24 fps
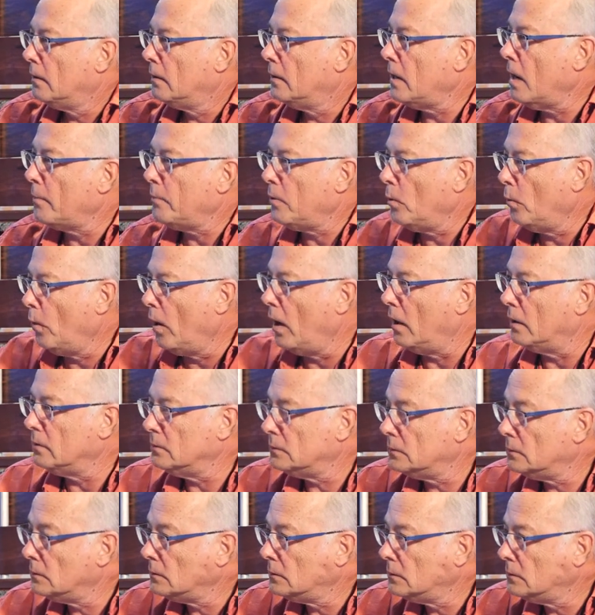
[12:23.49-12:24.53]
Number
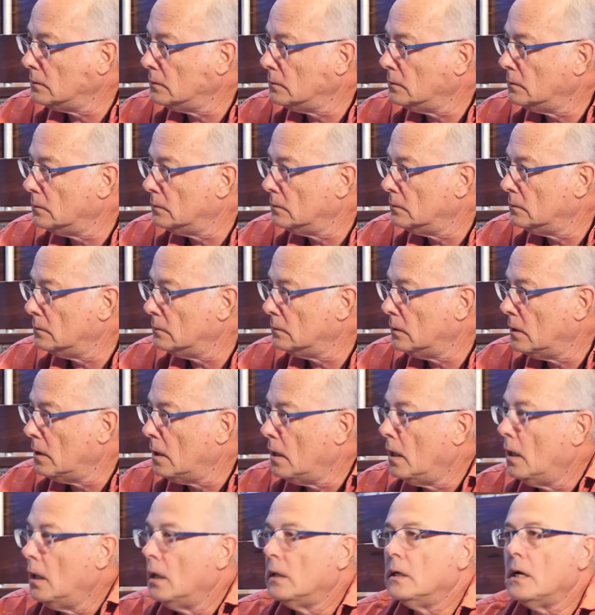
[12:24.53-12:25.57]
one.
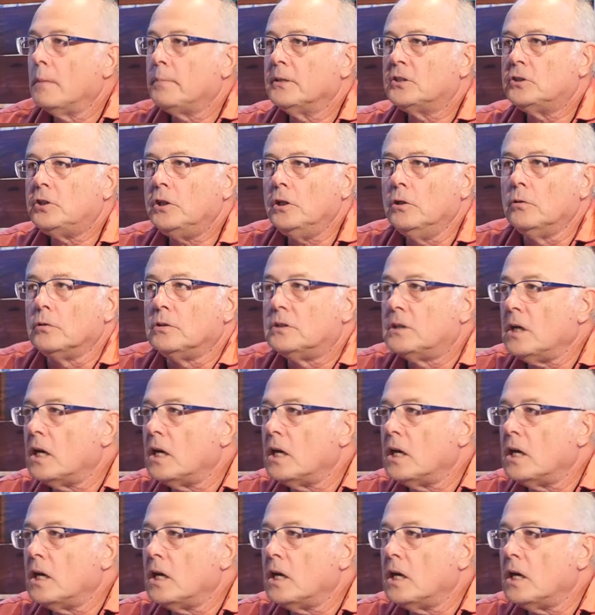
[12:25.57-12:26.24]
Number two,